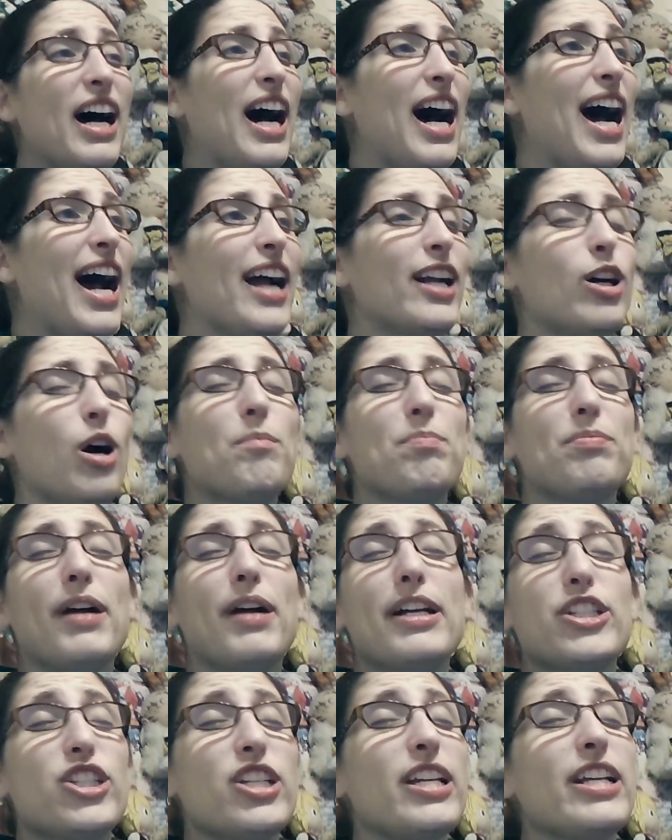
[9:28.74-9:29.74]
I don't
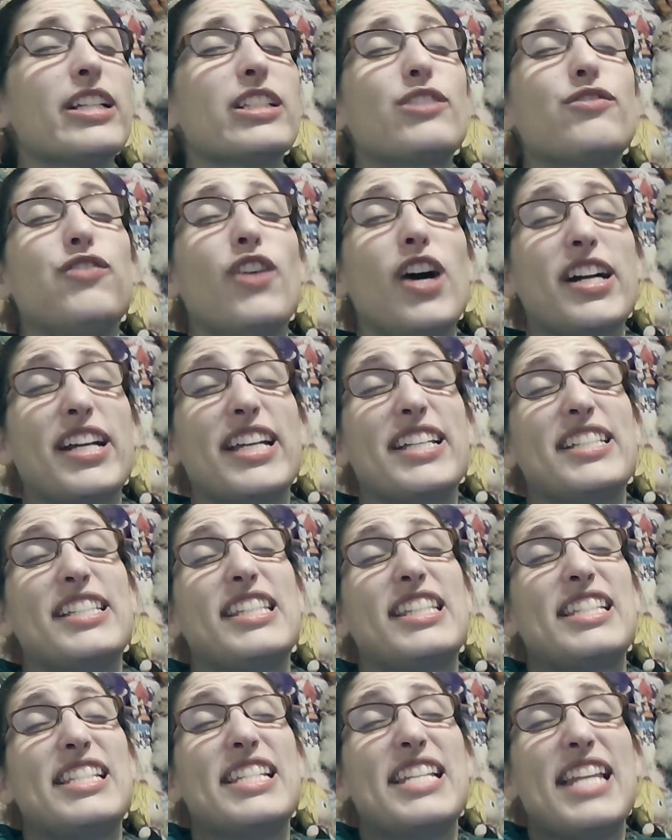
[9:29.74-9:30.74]
play. She is fucking
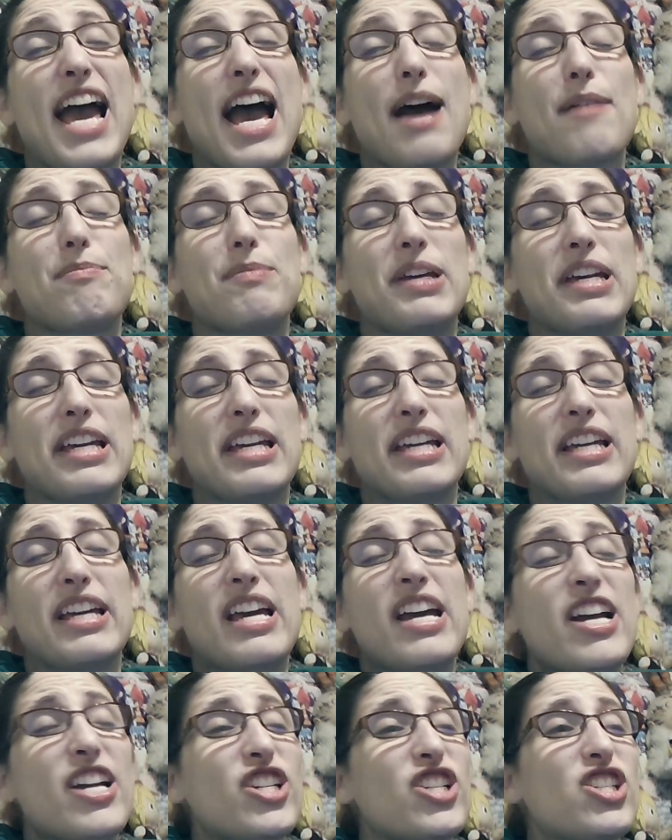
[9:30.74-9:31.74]
snapping.
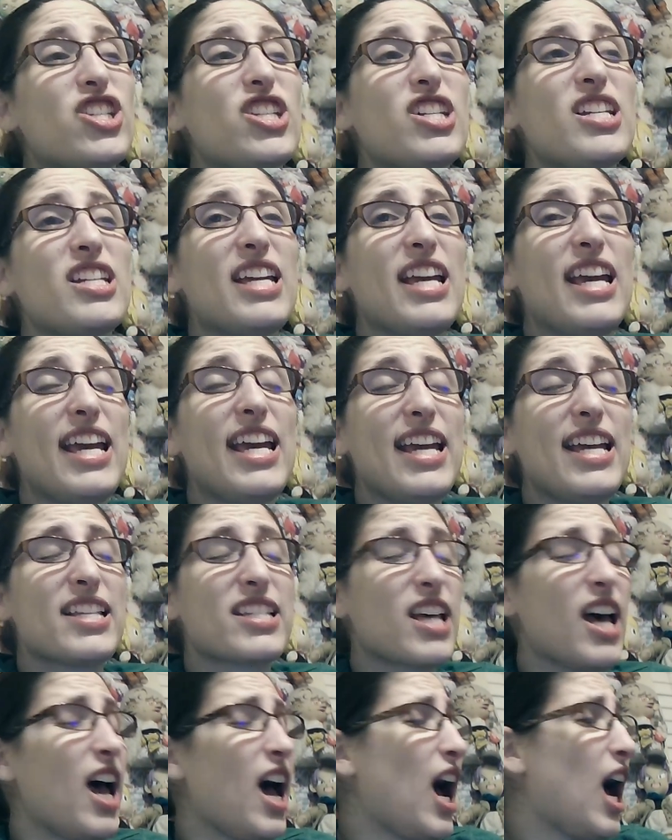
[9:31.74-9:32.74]
She is.